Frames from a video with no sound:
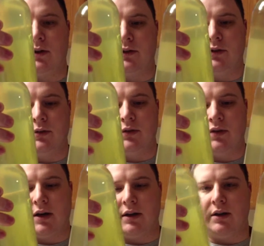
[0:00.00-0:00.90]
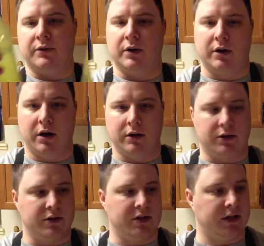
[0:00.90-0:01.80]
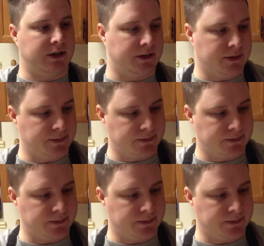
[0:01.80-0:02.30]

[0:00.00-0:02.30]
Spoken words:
two slightly different colors, and